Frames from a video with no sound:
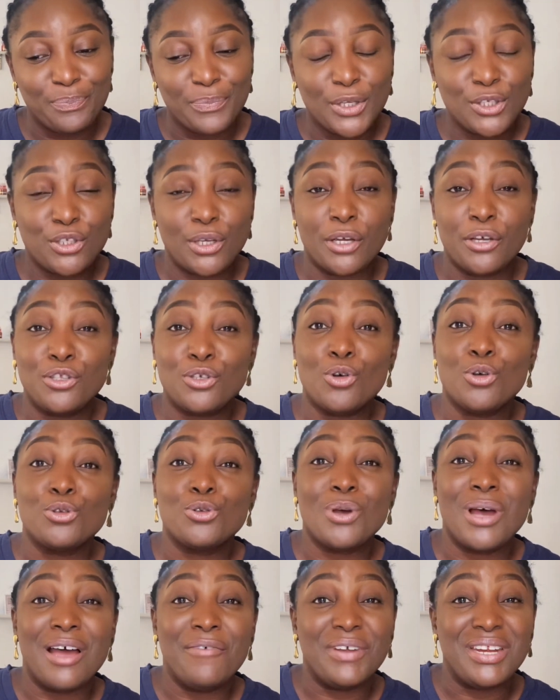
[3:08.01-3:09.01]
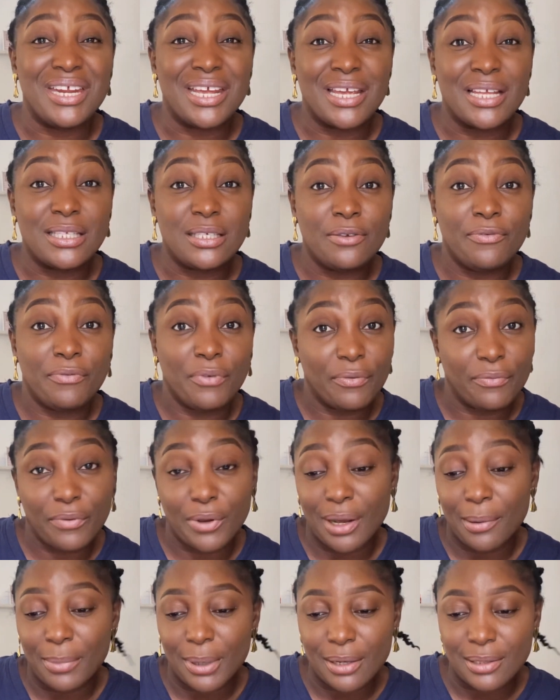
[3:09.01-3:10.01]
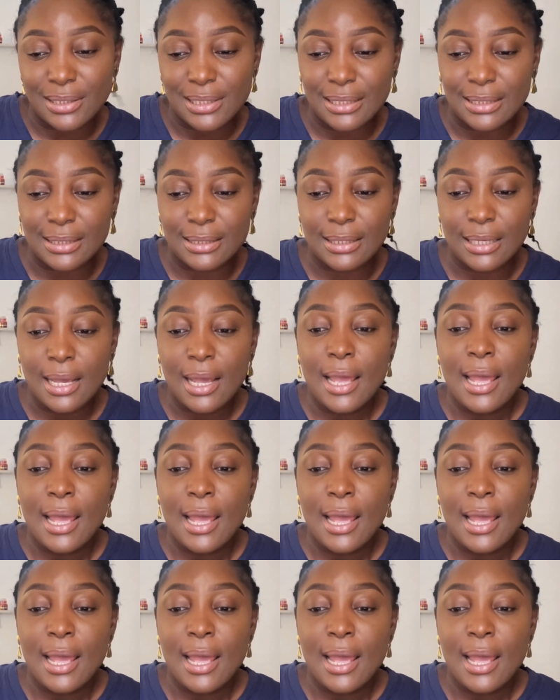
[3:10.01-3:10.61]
So you're going to also have a negative review about it.